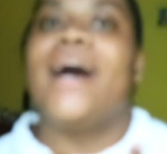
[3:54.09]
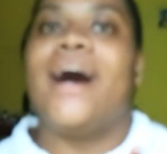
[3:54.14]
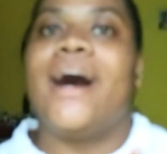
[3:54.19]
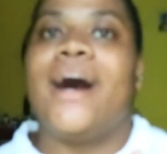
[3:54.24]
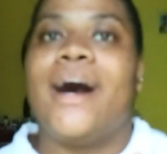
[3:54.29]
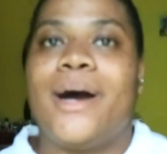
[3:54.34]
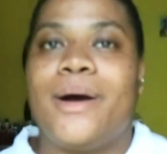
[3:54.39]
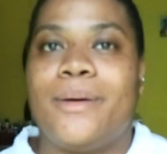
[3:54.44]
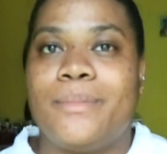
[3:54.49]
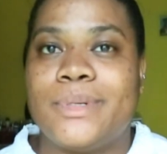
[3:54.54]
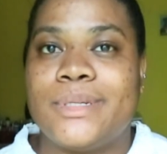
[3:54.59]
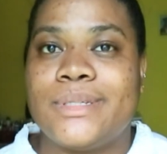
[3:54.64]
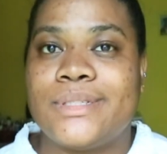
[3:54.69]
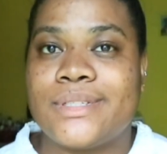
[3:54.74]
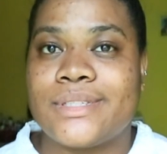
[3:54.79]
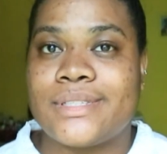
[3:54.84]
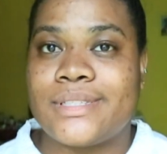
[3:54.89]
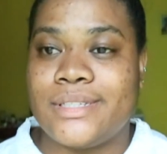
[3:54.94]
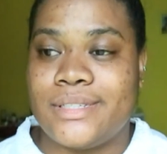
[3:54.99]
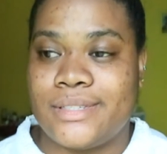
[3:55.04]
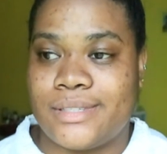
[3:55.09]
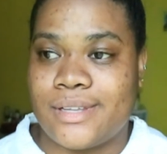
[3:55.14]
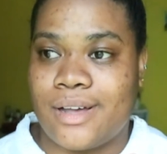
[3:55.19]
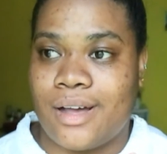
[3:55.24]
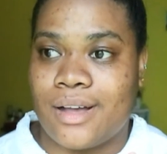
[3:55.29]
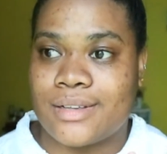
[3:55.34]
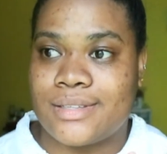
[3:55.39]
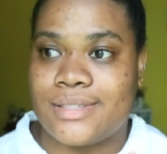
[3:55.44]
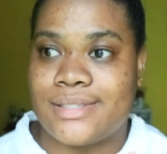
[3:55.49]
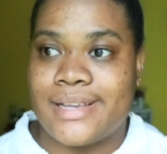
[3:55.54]
to see
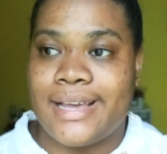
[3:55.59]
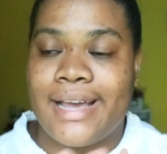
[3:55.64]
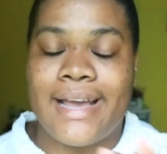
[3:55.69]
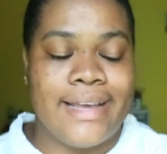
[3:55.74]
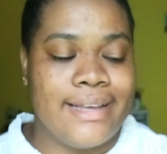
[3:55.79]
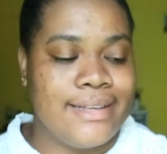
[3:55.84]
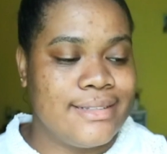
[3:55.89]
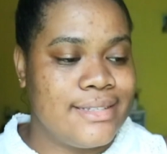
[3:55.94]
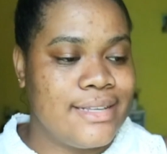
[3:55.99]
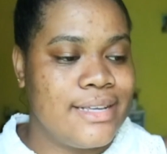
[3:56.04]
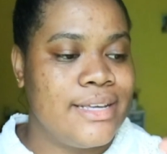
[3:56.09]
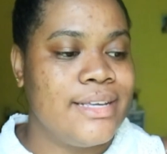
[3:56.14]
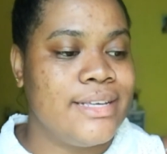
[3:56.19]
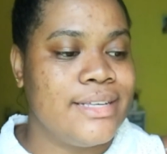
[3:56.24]
socks, guys.